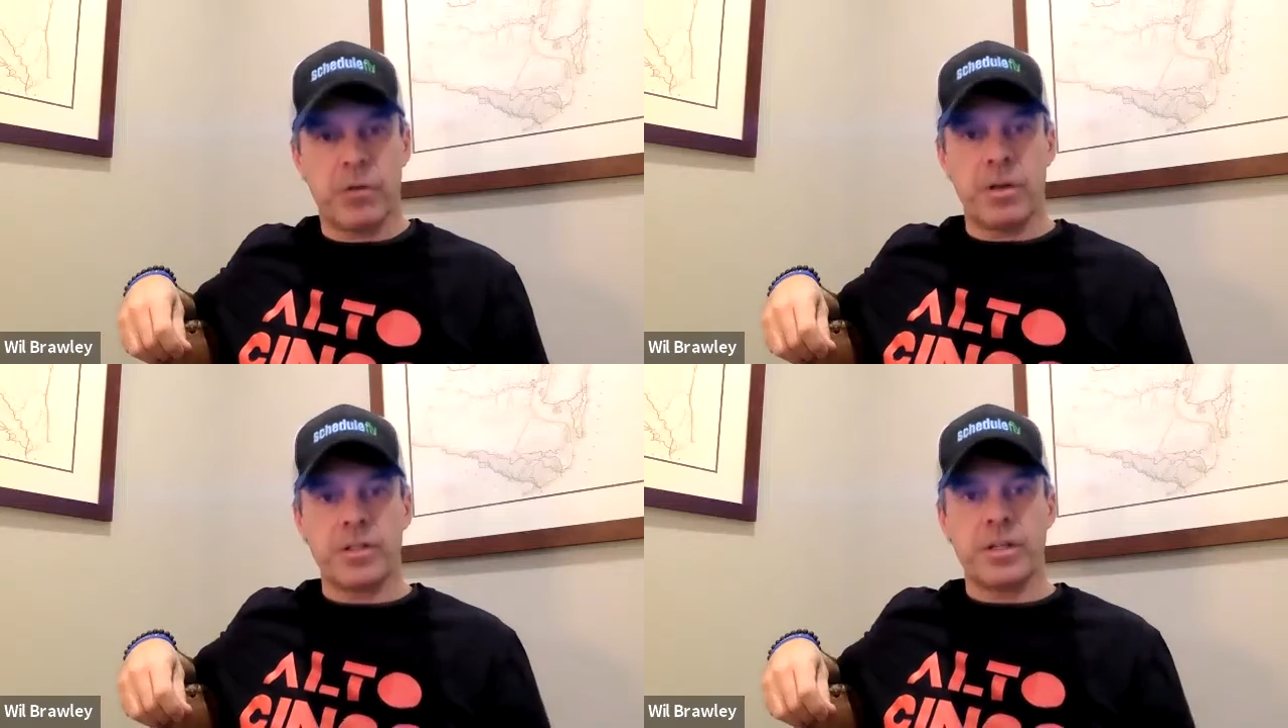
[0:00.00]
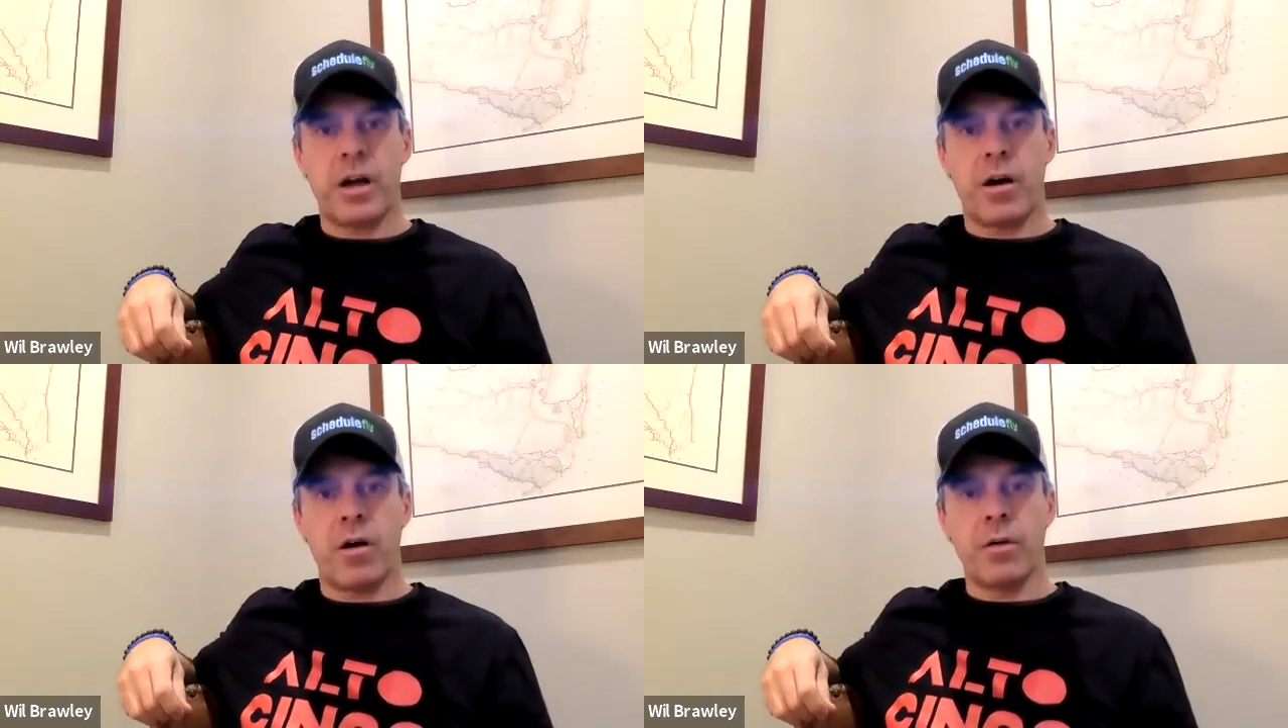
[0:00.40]
a question
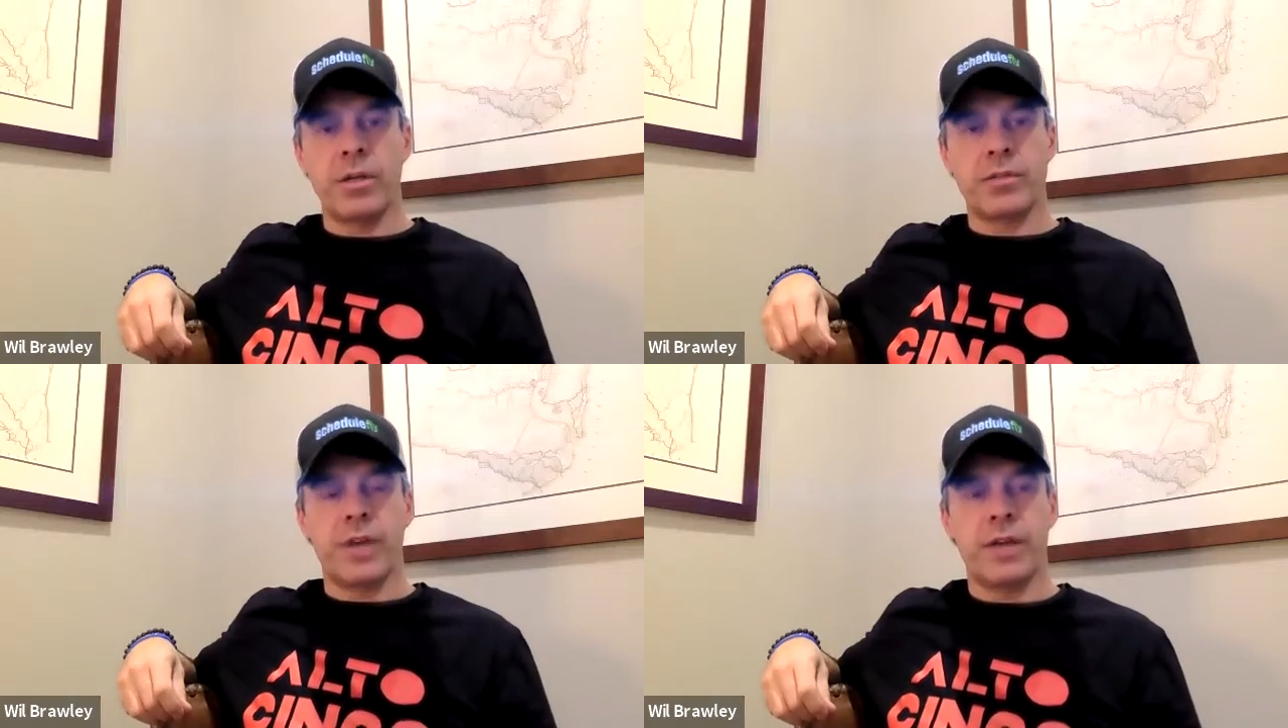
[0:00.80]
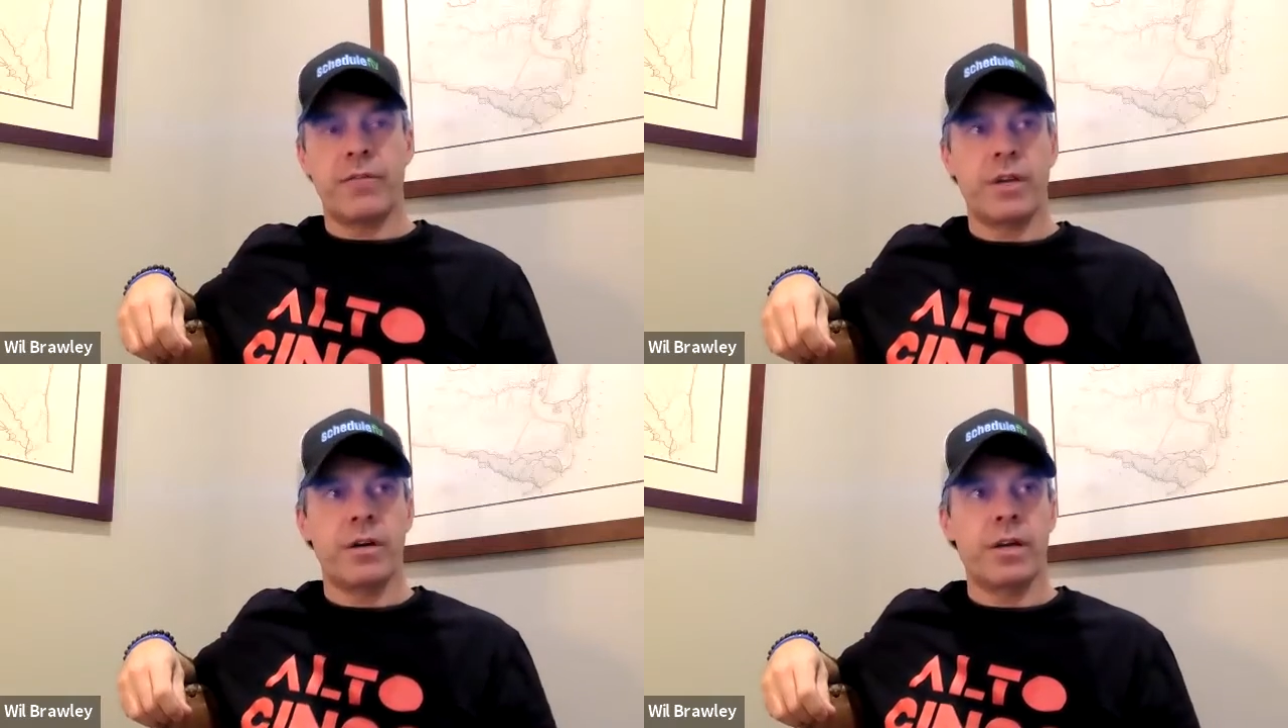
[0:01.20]
I always
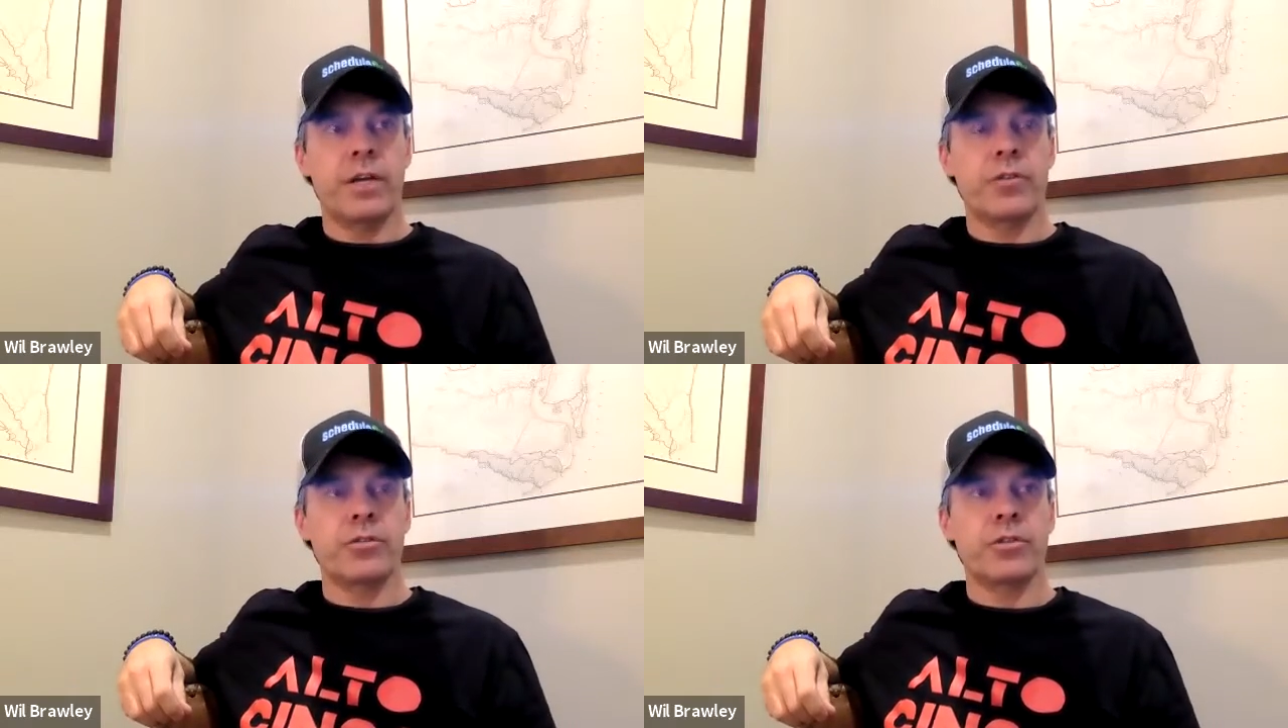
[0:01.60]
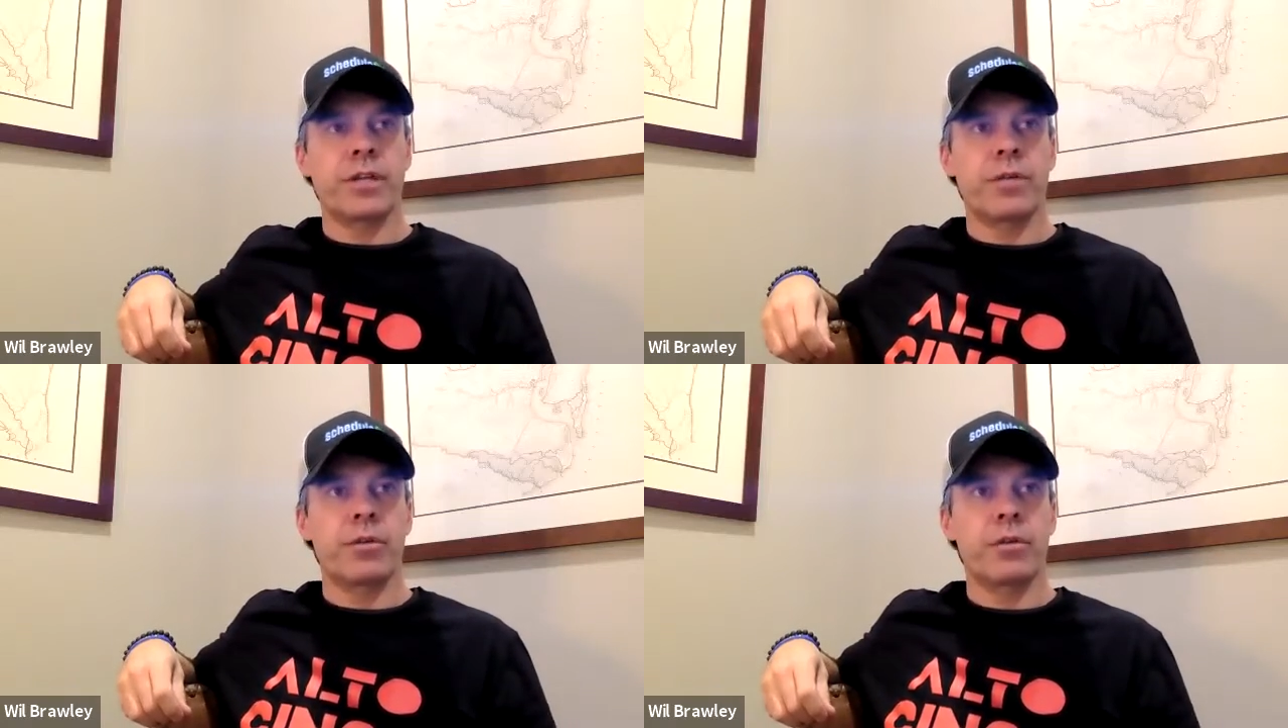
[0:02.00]
find very
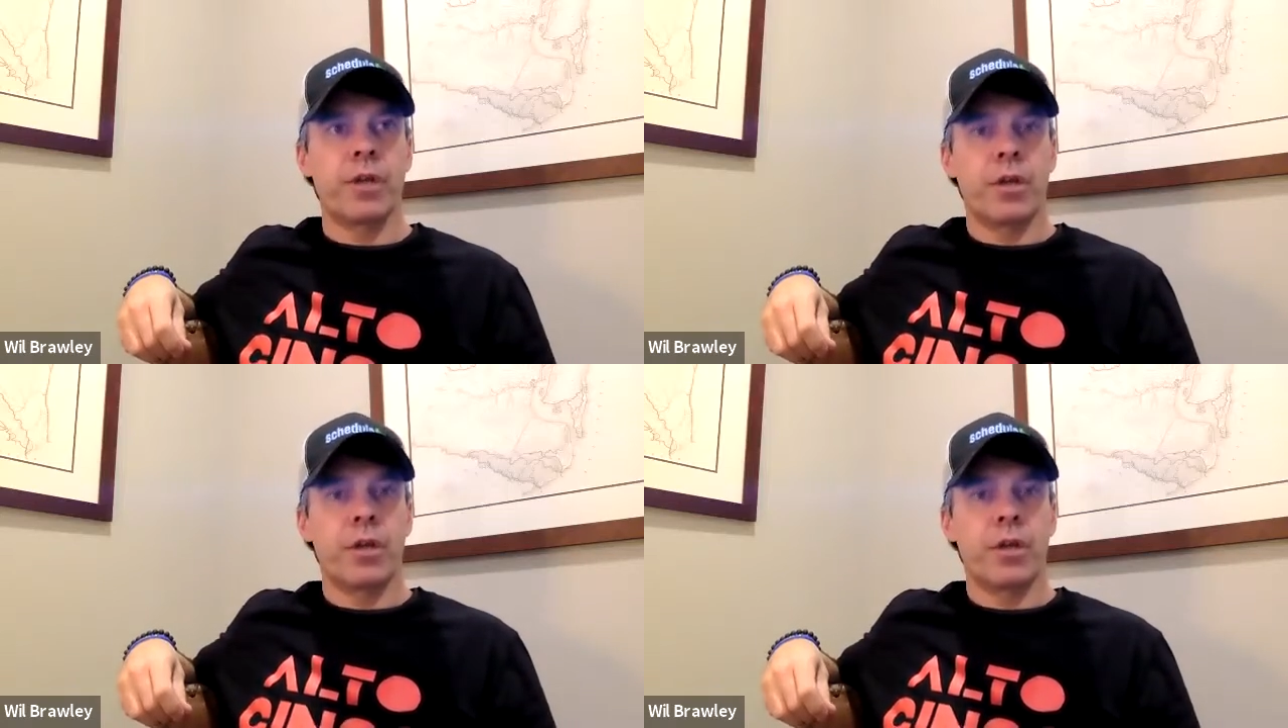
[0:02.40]
interesting with